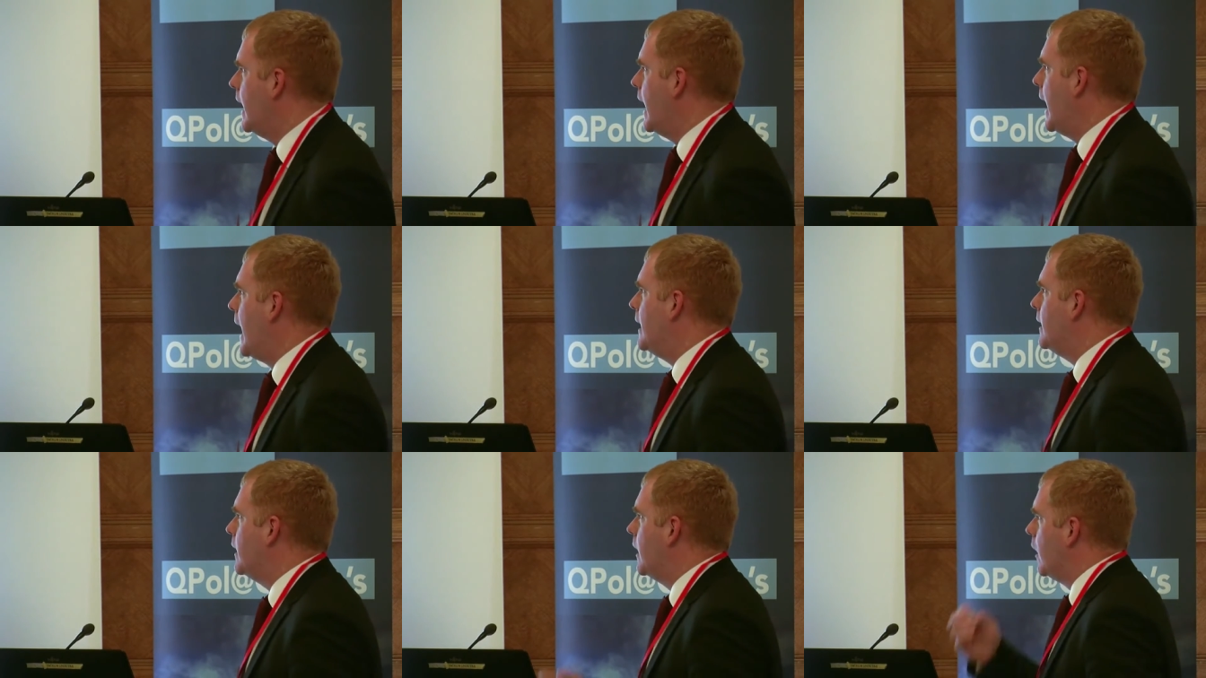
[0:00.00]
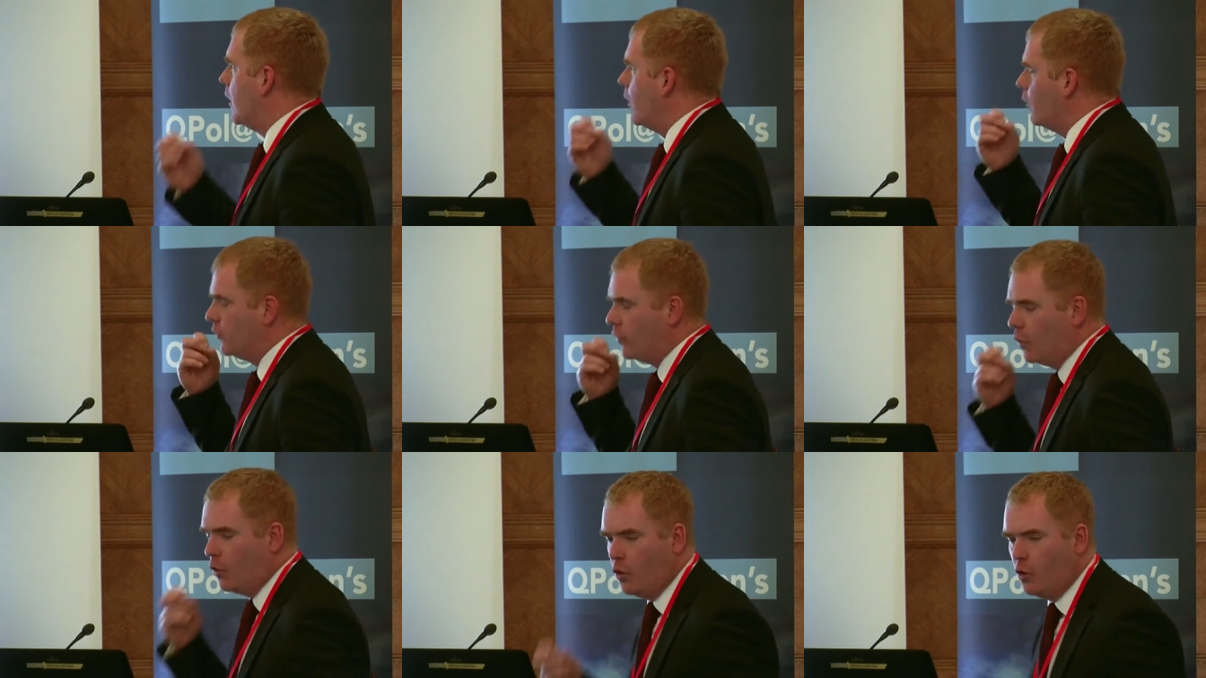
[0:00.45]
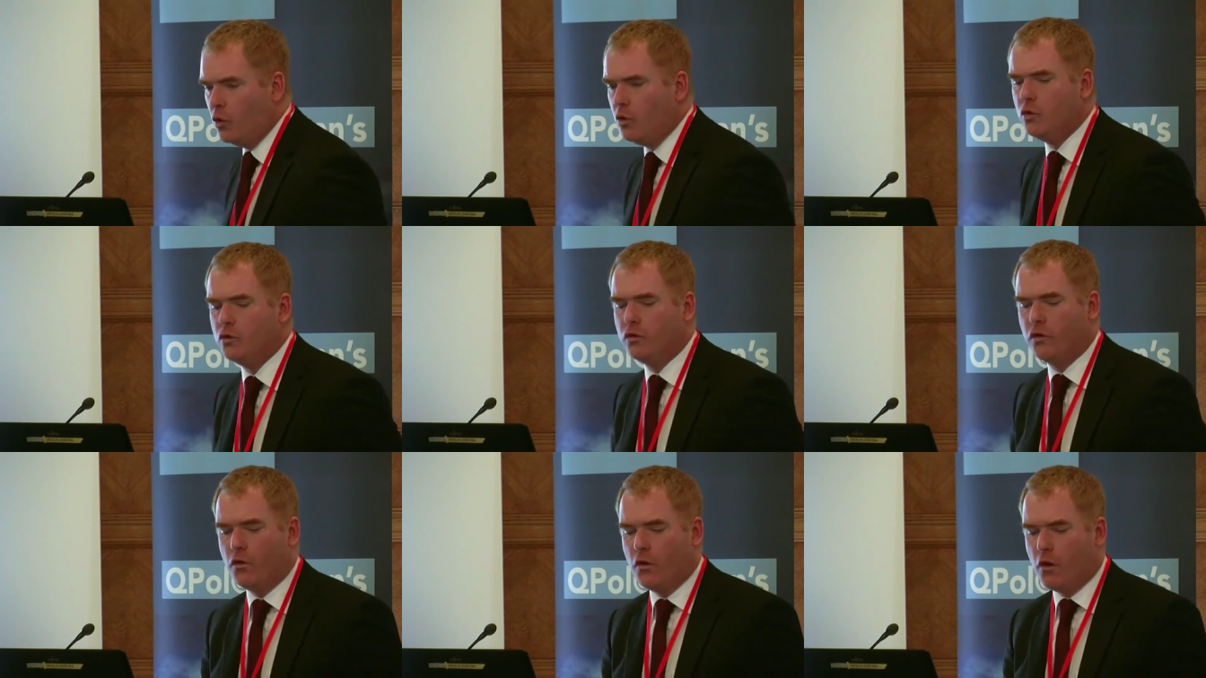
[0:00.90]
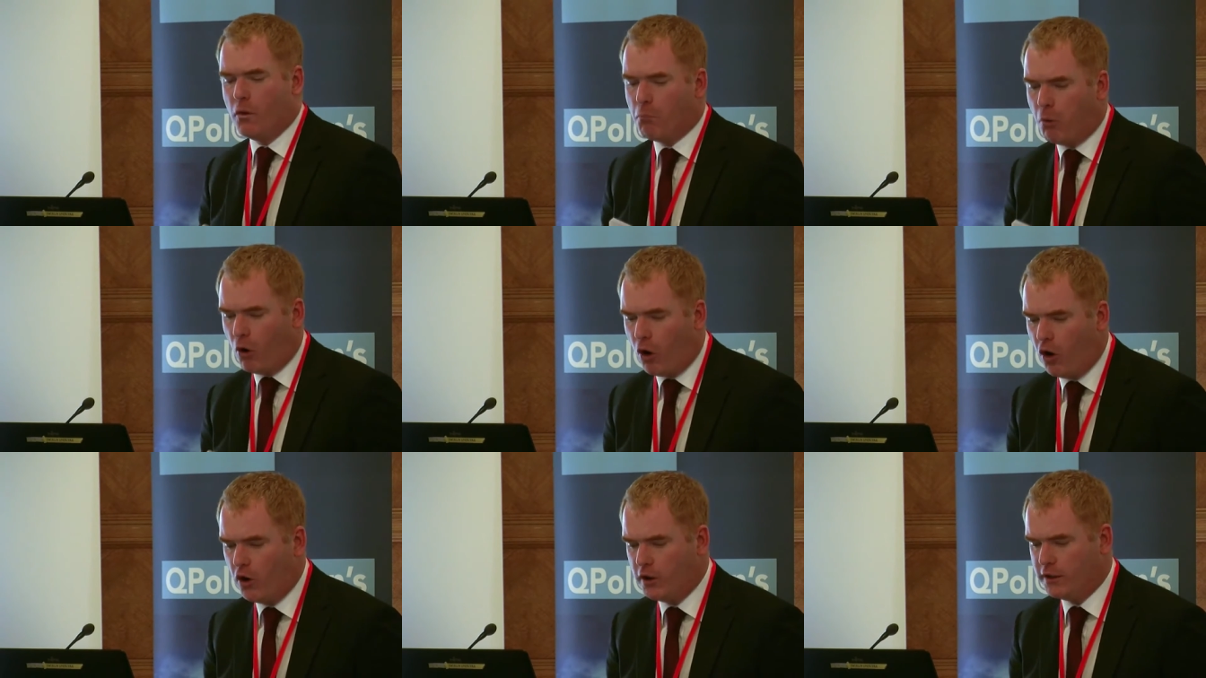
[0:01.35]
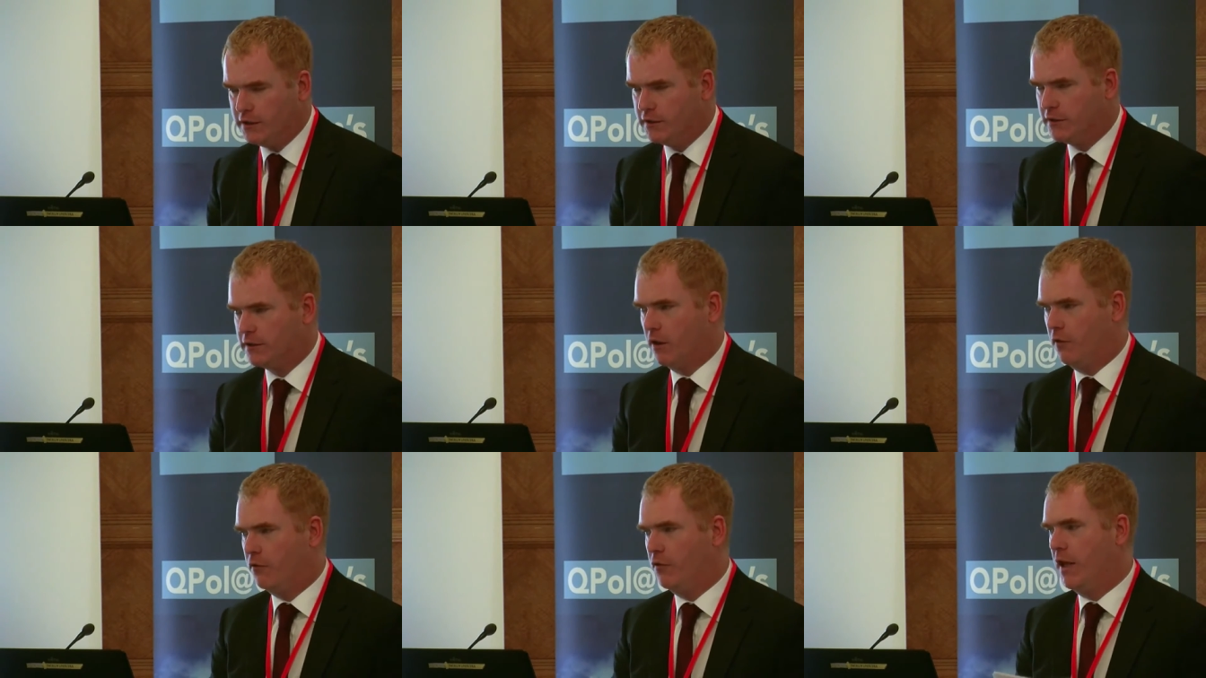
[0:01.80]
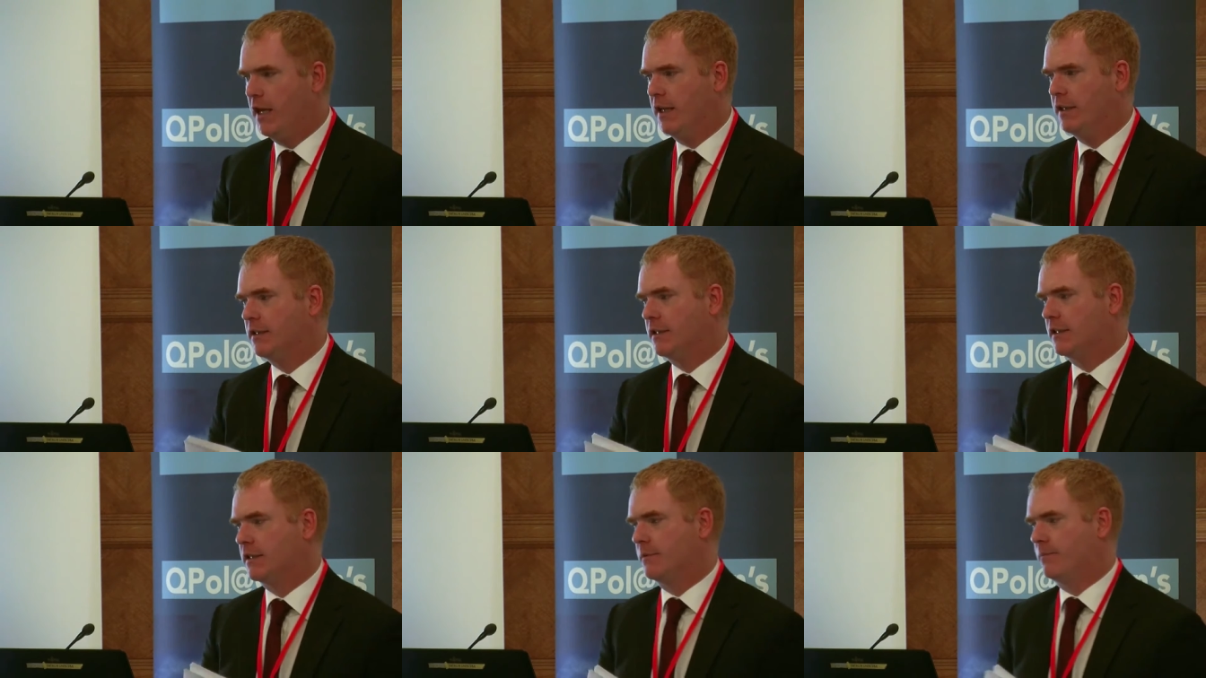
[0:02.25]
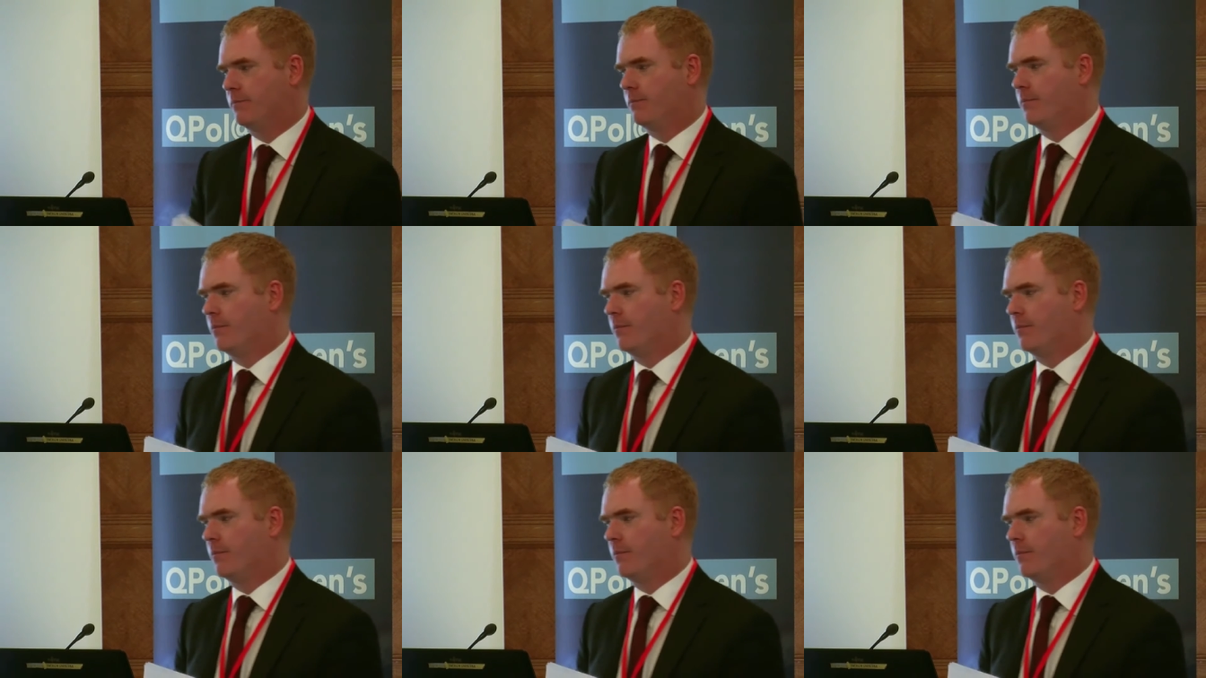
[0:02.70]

And the whole point of this,